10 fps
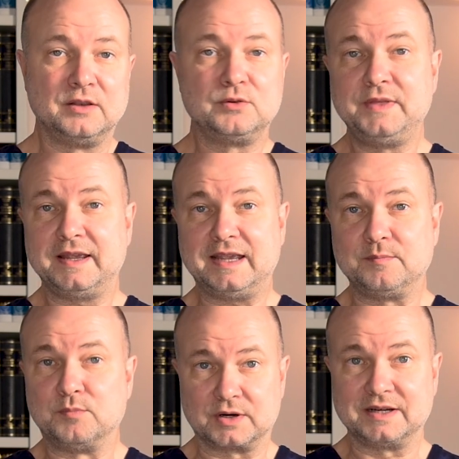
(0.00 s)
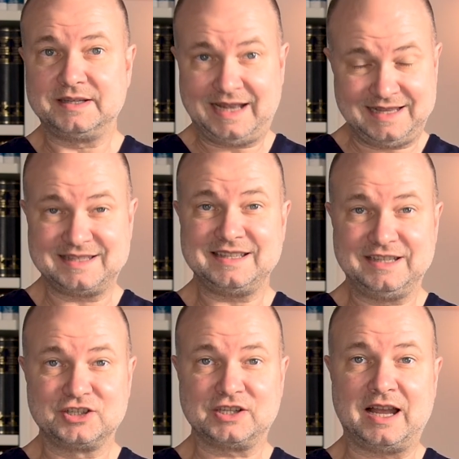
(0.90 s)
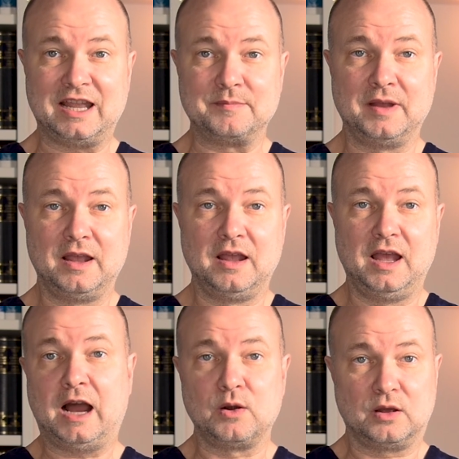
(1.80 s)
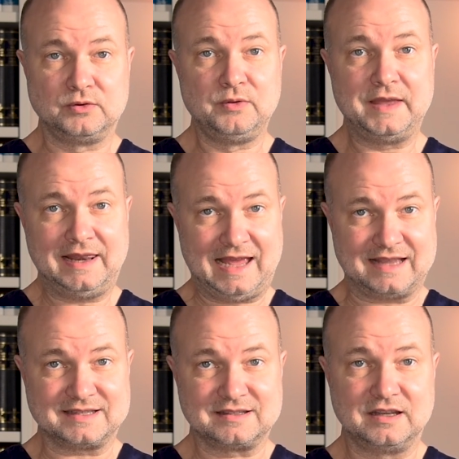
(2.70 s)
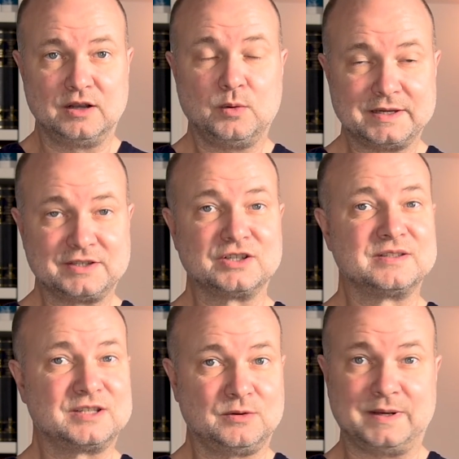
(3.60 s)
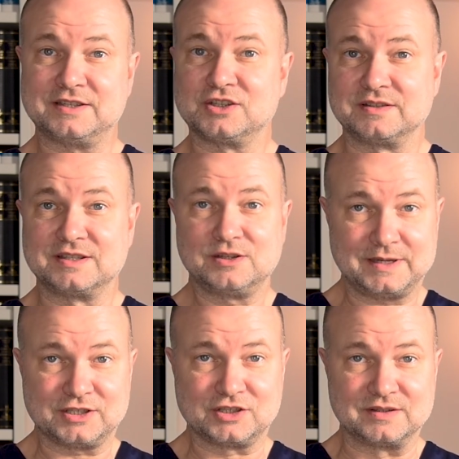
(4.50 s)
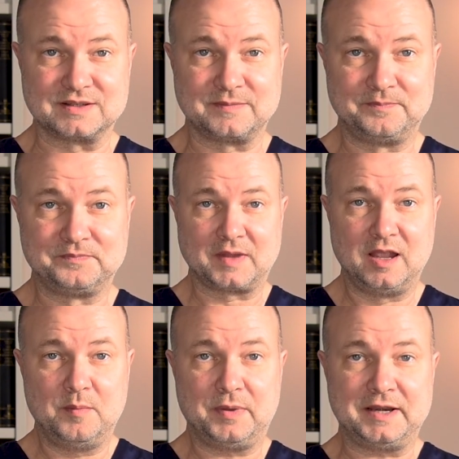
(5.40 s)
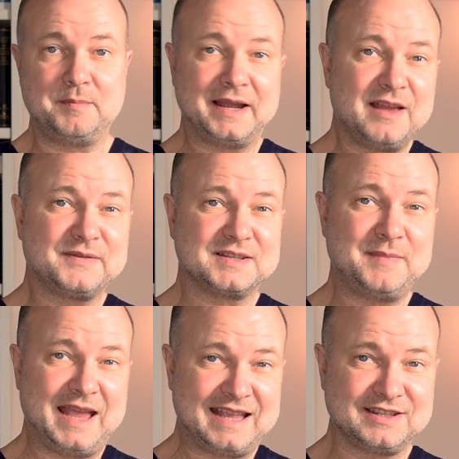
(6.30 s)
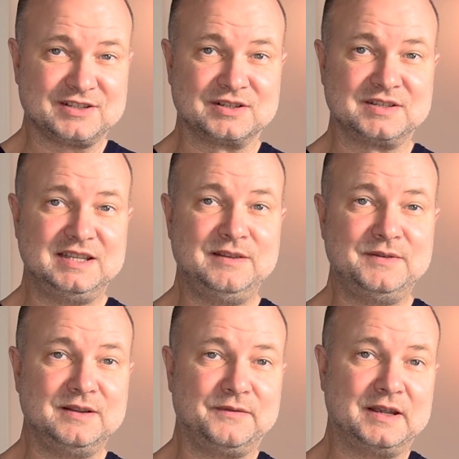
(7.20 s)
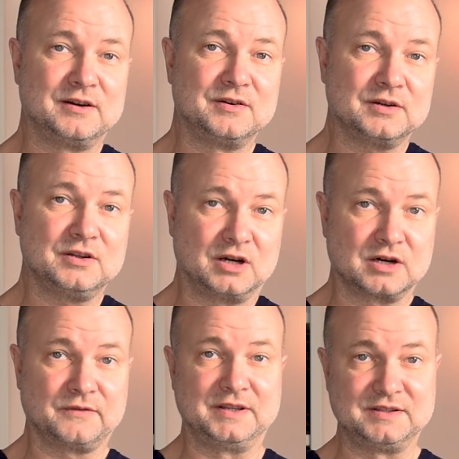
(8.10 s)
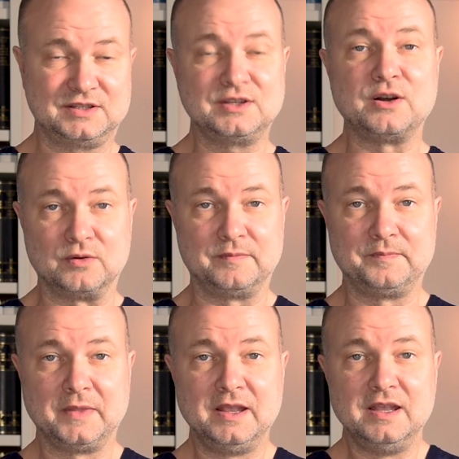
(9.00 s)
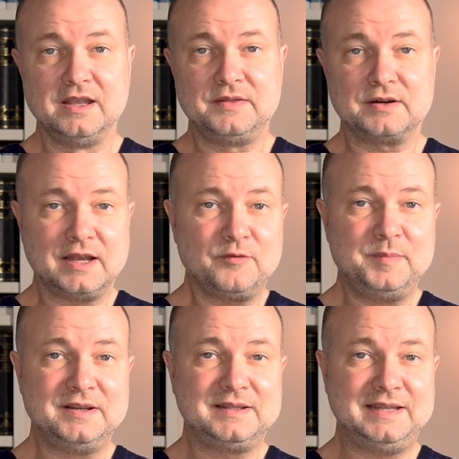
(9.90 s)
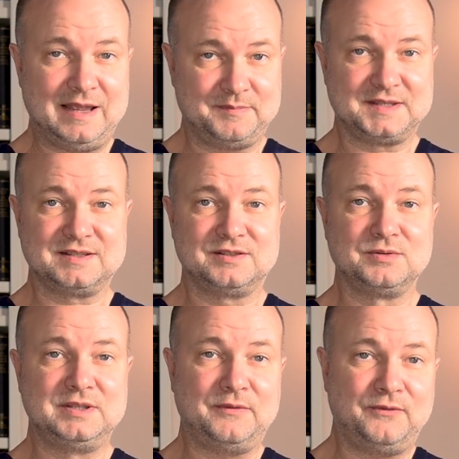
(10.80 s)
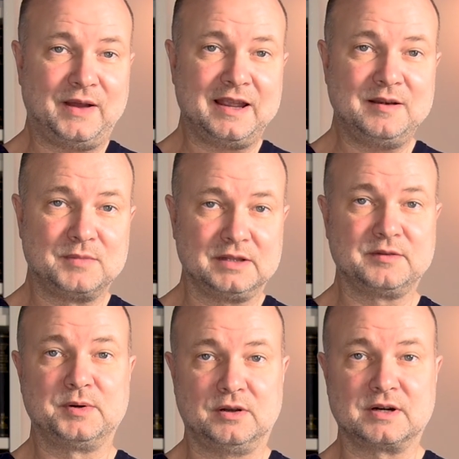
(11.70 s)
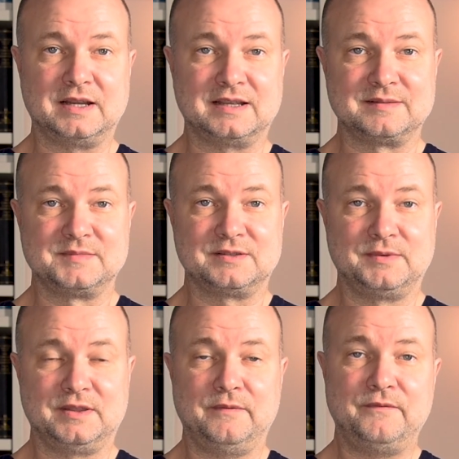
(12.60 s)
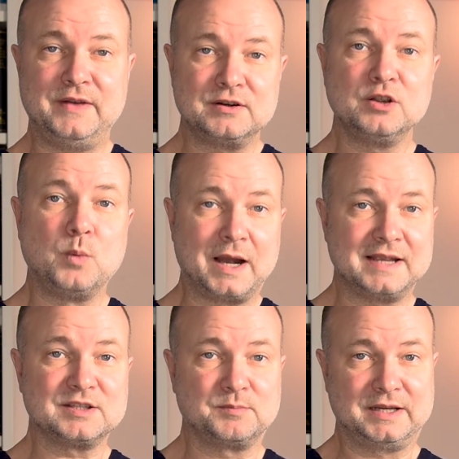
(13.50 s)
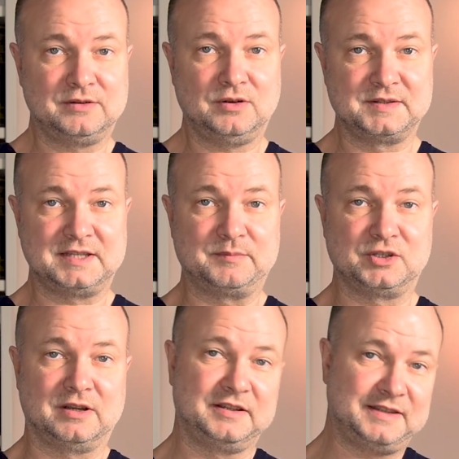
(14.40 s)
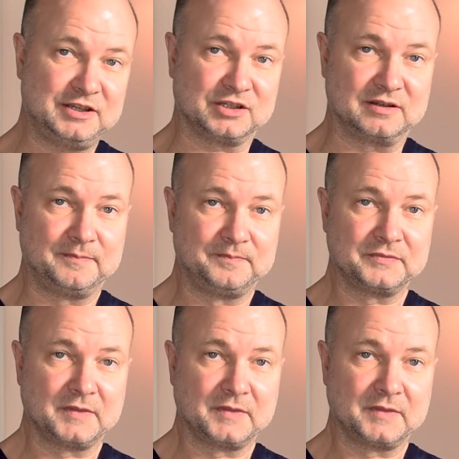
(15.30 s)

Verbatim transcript: Do they get more intense each time? How long do they last? Questions, questions, questions. But I might have some answers even if they are not carved in stone. There have been attempts to define multiple orgasms with very widespread conceptualization.